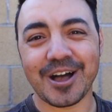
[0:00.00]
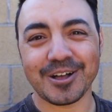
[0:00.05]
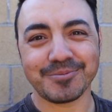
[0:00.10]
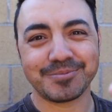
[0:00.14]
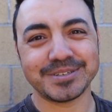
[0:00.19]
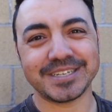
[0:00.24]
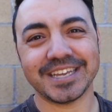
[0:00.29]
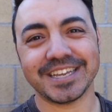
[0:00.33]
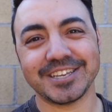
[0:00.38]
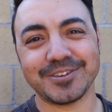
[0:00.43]
I'll
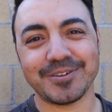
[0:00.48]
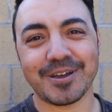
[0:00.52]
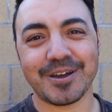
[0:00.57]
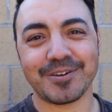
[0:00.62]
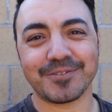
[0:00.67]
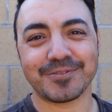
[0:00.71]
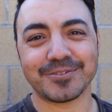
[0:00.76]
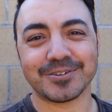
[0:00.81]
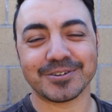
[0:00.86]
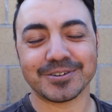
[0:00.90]
be taking you
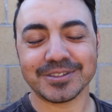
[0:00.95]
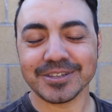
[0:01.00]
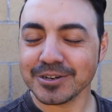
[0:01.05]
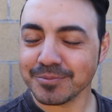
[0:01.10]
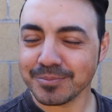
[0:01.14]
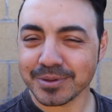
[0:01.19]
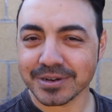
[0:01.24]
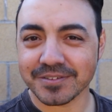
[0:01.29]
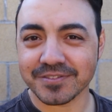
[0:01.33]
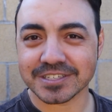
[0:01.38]
out for a
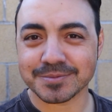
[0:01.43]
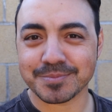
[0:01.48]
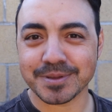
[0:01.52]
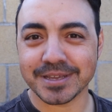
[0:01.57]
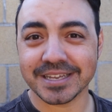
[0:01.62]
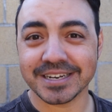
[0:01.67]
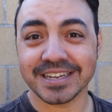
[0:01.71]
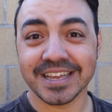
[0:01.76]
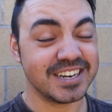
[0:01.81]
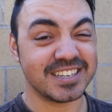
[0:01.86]
little bit of a
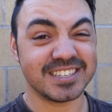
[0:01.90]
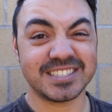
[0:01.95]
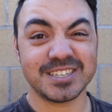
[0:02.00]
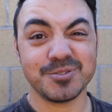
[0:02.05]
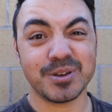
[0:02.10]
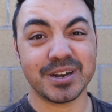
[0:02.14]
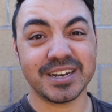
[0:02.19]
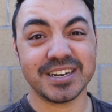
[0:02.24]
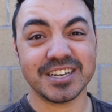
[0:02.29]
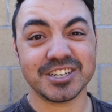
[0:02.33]
spin to see
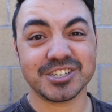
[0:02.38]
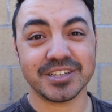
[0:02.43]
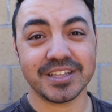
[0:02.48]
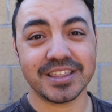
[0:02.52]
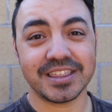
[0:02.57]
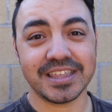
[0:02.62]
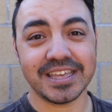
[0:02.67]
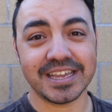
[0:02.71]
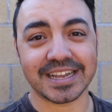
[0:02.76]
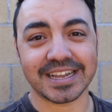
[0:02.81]
what I
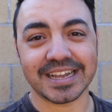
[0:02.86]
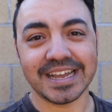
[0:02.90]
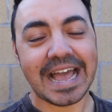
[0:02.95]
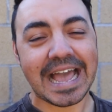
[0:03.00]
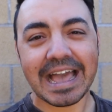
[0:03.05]
initially think.